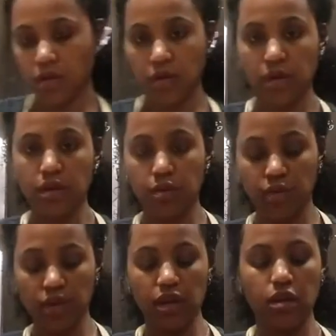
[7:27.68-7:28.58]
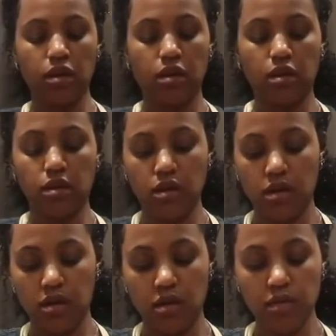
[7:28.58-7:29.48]
So let's plate it on
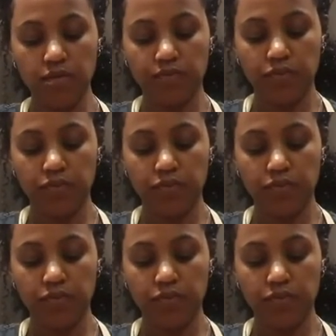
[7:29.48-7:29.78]
here.